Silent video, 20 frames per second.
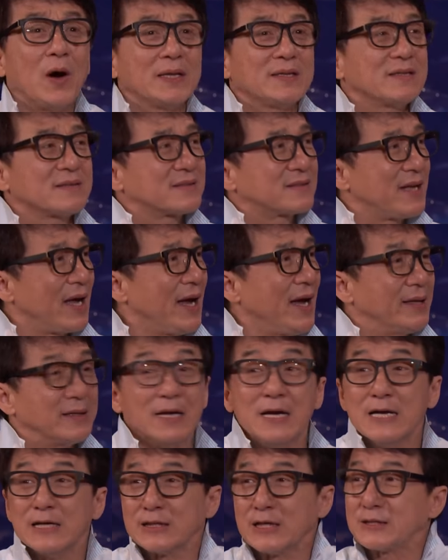understand.
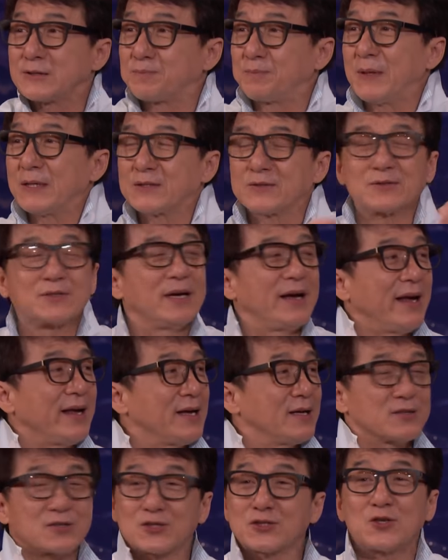They speak the
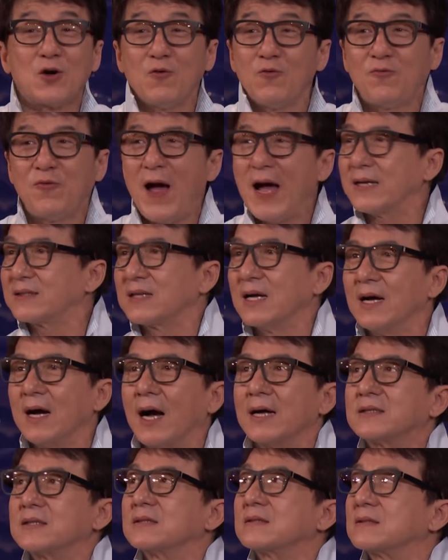English so fast.
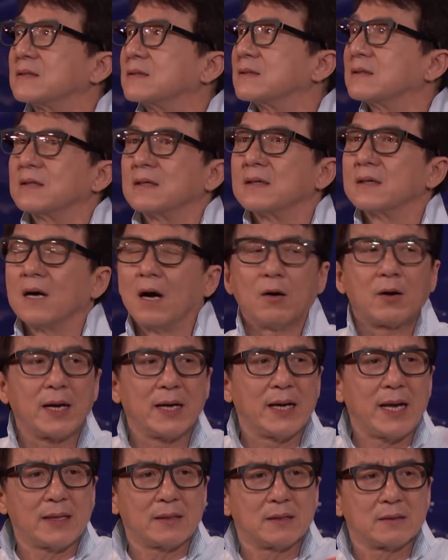I just, okay,
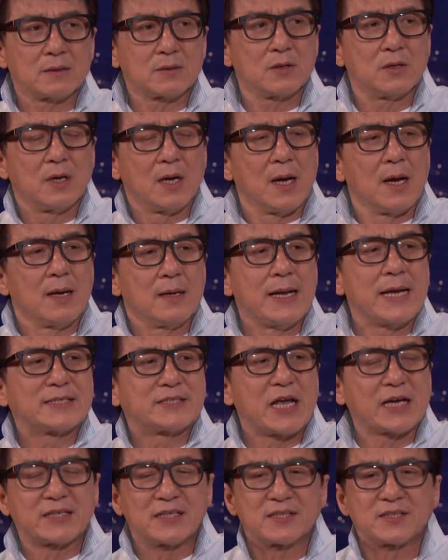let let
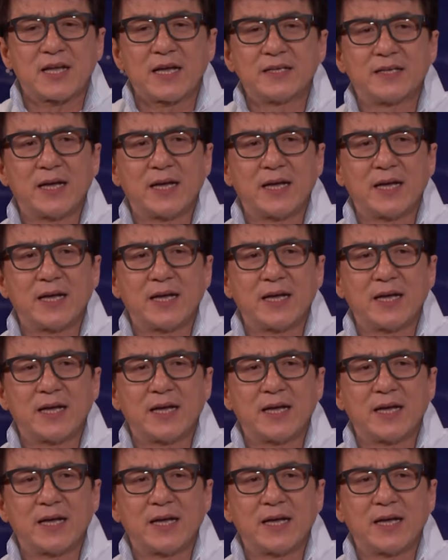Jackie say